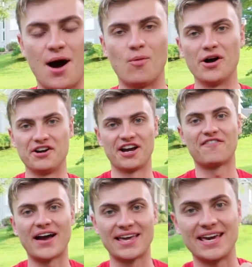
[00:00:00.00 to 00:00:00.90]
I'm wondering
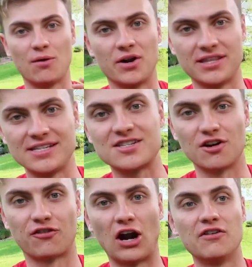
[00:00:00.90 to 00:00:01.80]
if I can get one of these
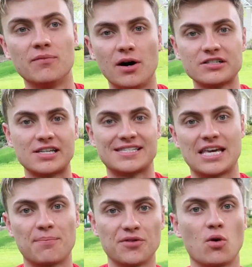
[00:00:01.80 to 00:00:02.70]
Nerf Rival balls to
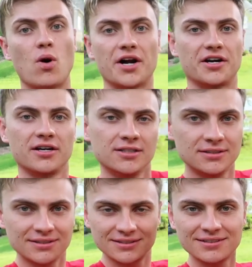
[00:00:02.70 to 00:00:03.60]
skip on the water.
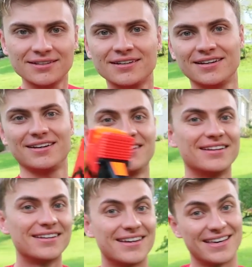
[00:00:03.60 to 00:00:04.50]
Ooh,
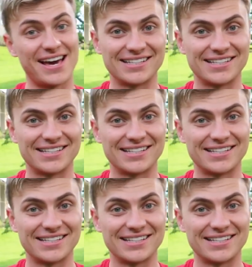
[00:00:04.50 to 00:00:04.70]
let's try it.